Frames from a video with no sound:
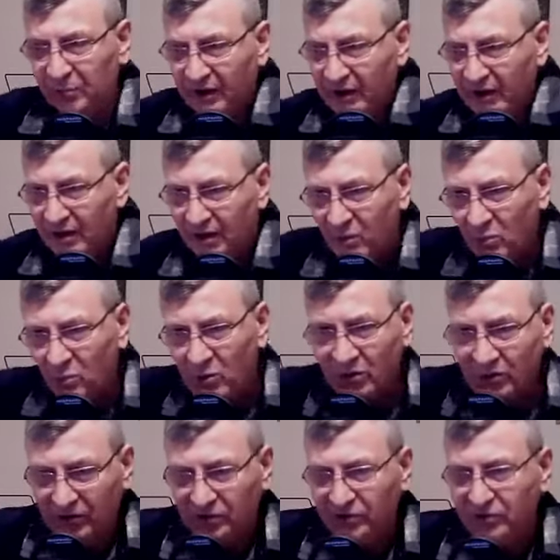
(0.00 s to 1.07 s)
prayer,
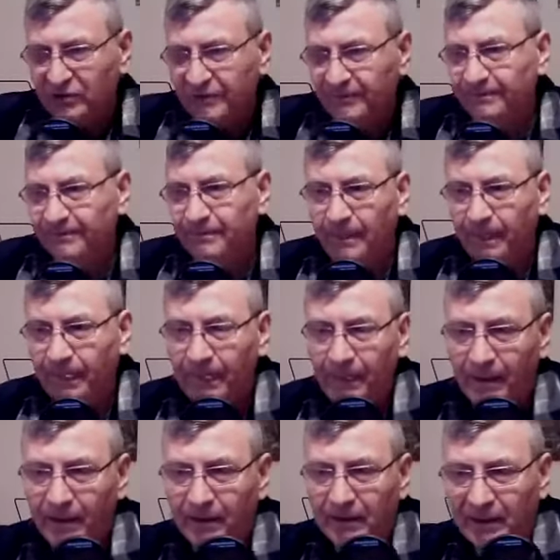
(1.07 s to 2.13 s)
word.
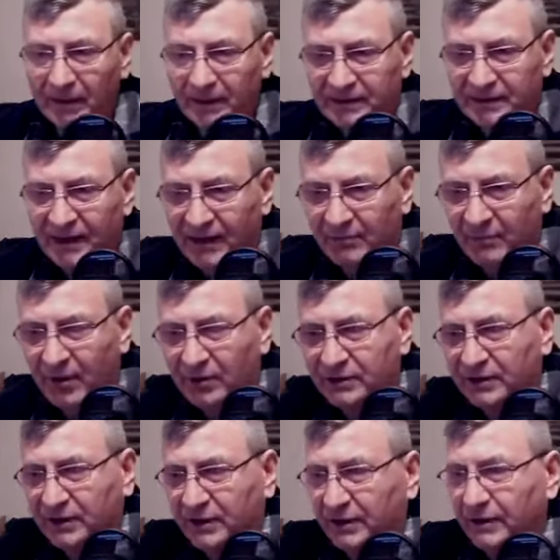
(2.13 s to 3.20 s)
It's like
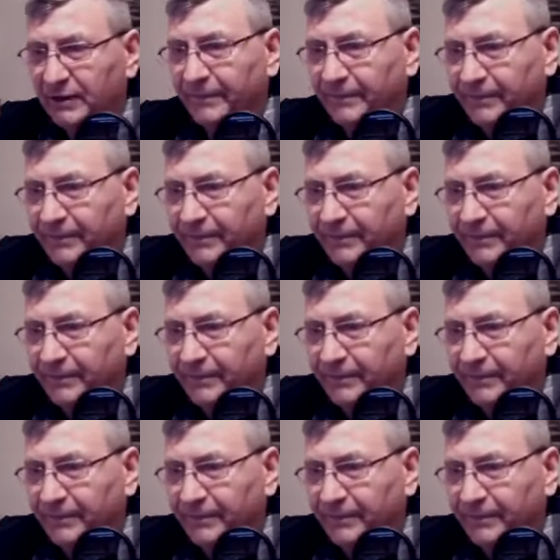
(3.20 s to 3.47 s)
boxing.